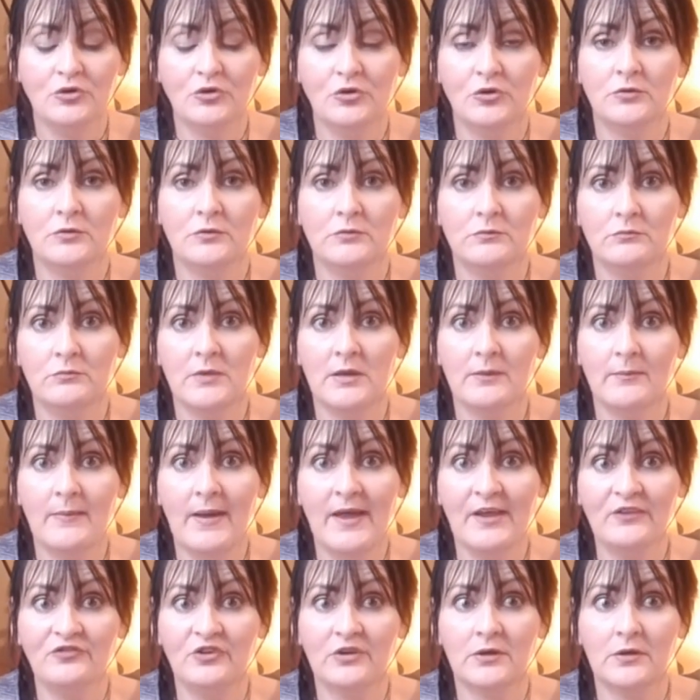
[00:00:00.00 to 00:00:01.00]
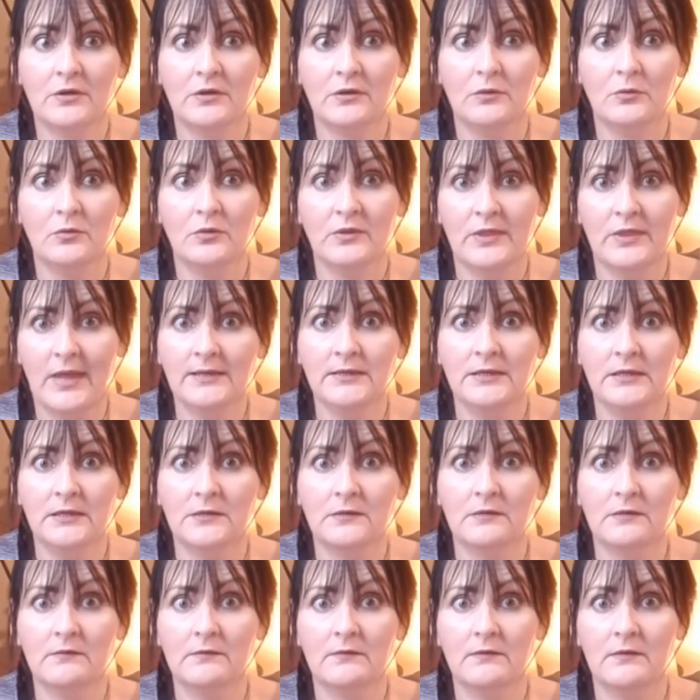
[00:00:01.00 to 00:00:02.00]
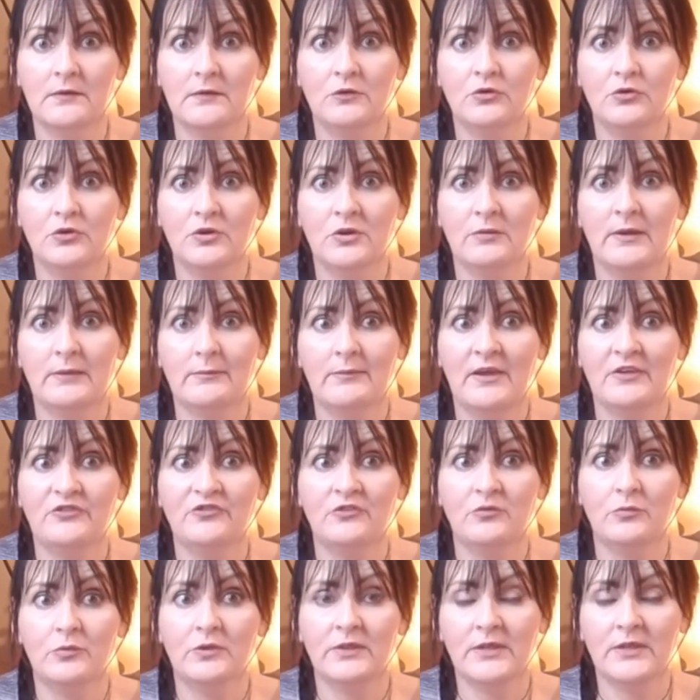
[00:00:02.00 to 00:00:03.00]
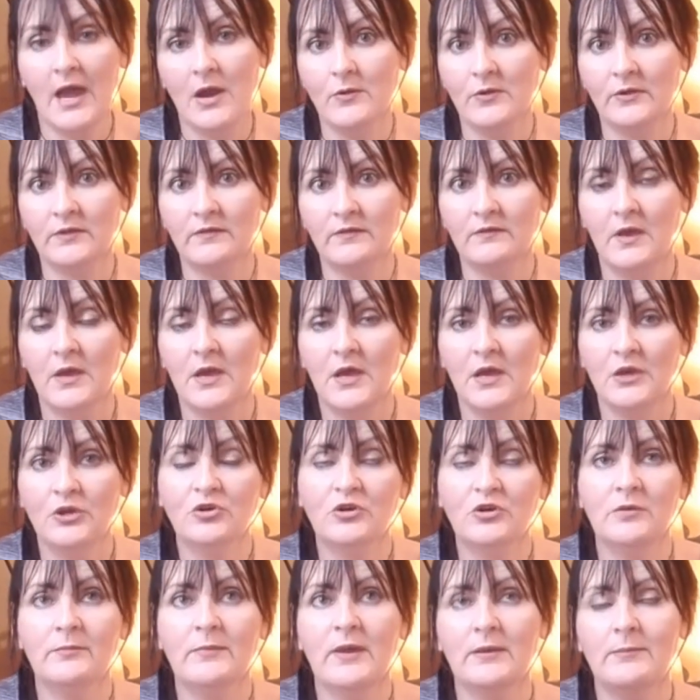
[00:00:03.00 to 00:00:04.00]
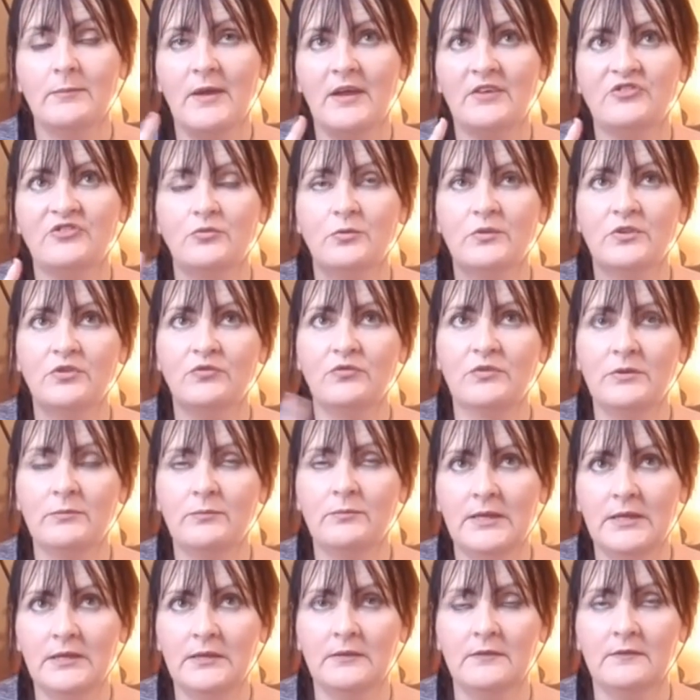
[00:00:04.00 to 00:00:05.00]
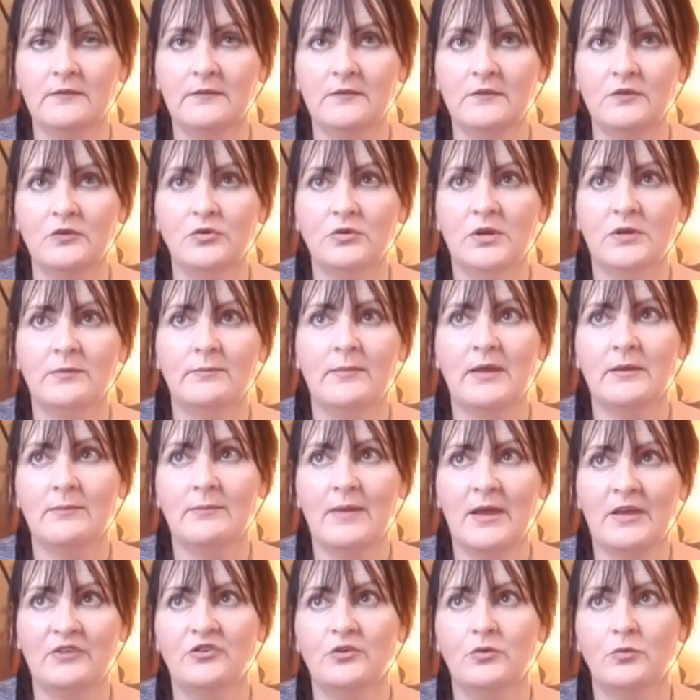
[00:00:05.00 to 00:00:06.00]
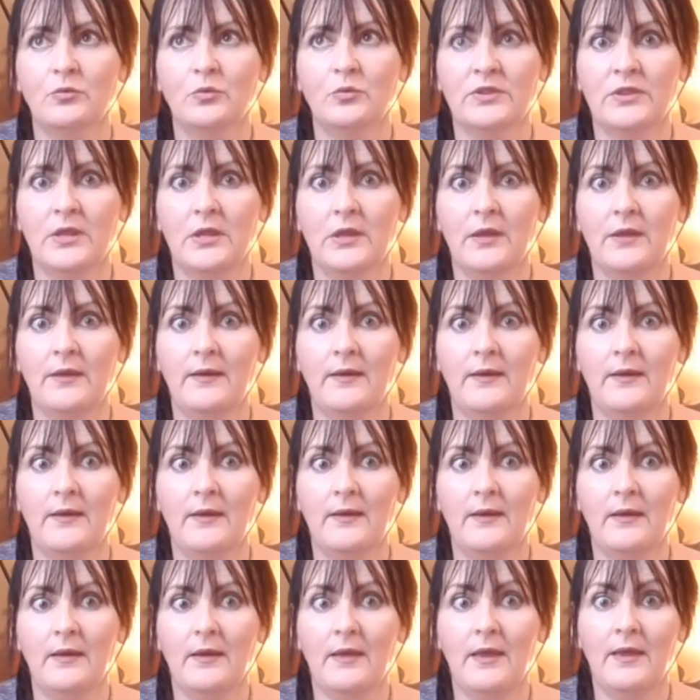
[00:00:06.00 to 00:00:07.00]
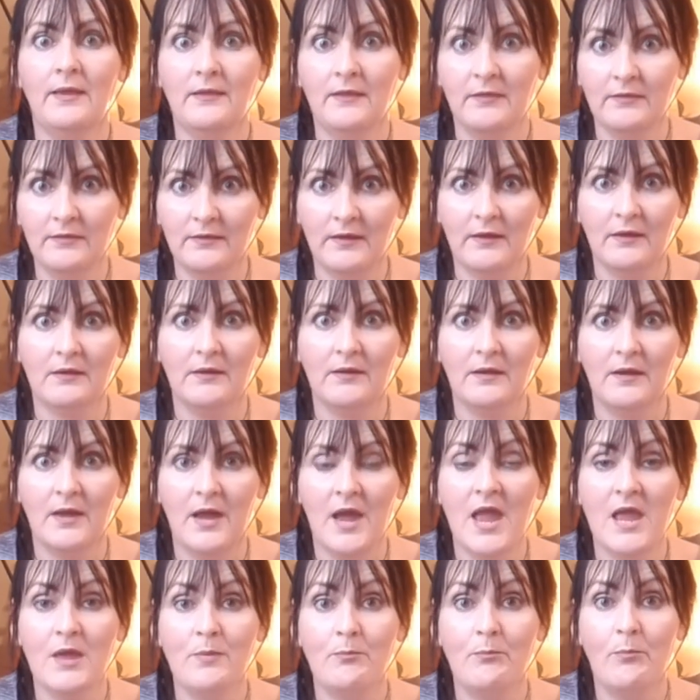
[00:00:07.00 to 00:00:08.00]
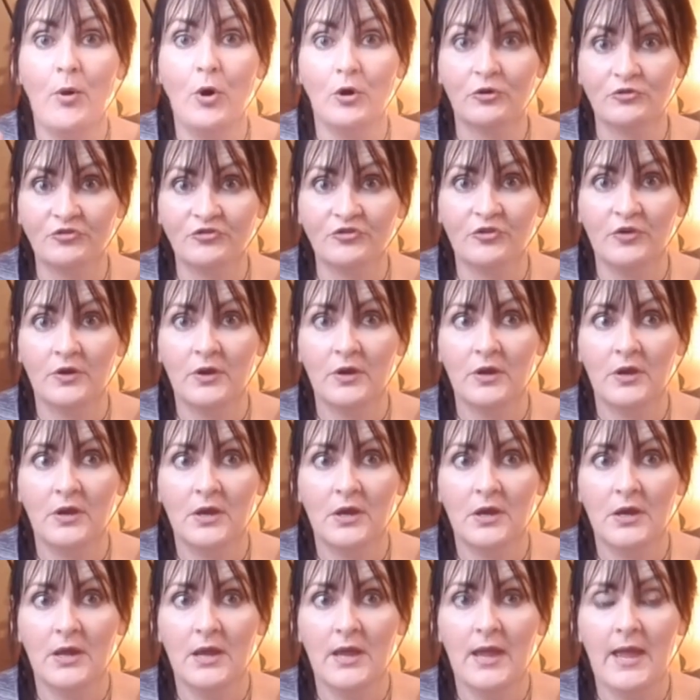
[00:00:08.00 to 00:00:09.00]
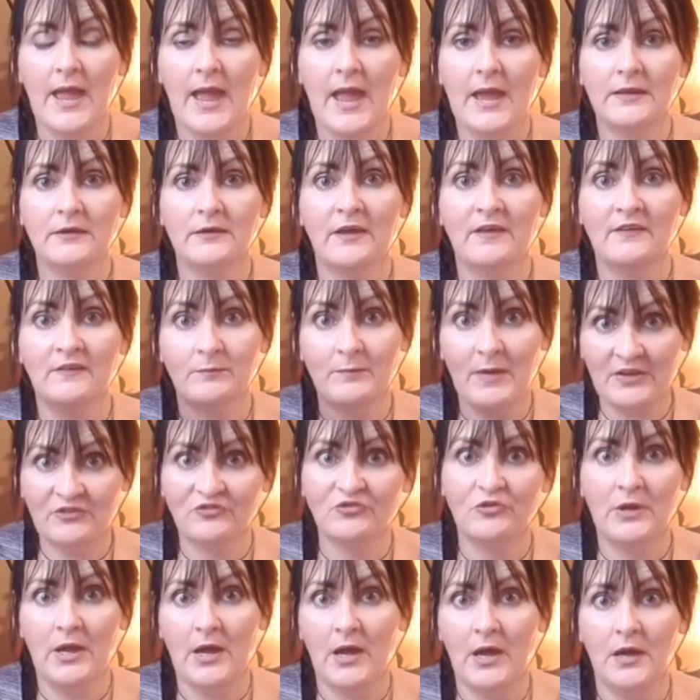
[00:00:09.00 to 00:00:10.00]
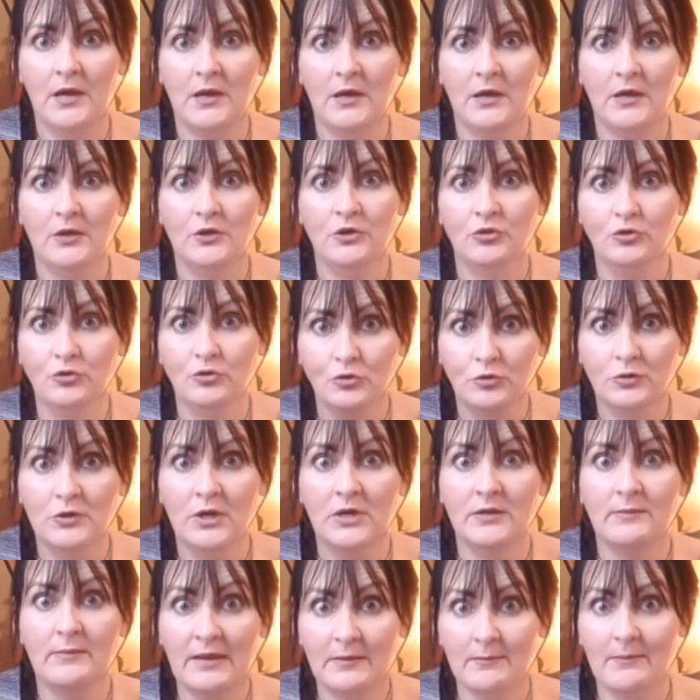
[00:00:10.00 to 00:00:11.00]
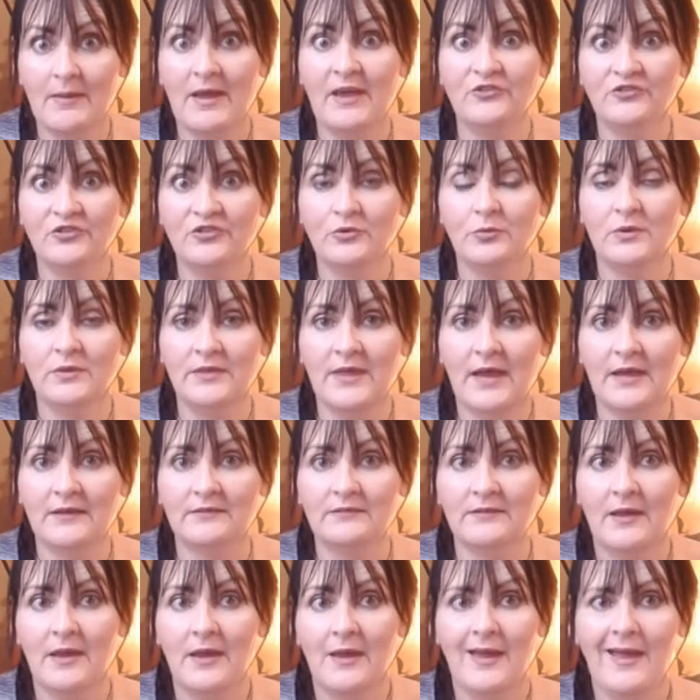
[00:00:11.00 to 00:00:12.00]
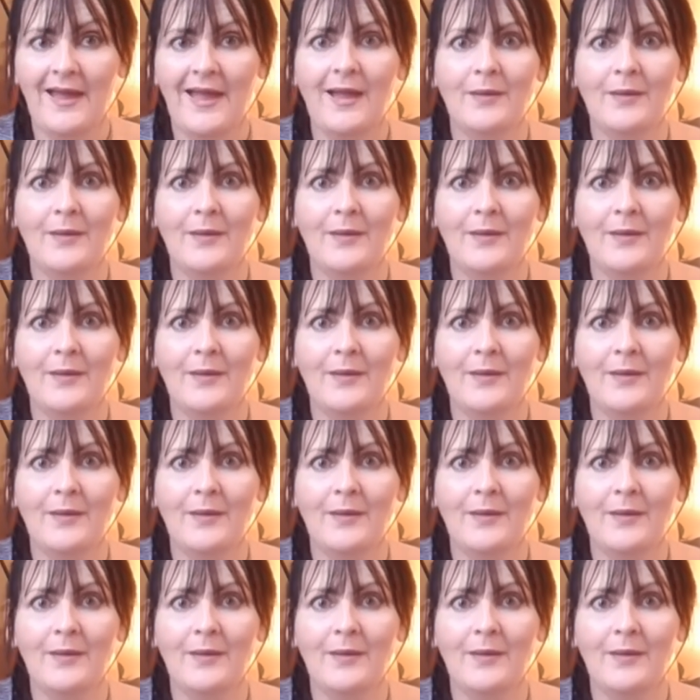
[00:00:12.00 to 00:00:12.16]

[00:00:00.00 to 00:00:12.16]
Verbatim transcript: you can make magic with onions, you can make magic with carrots, you can make magic with green beans, you can make magic with anything. A pot and a spatula, you can make magic with that.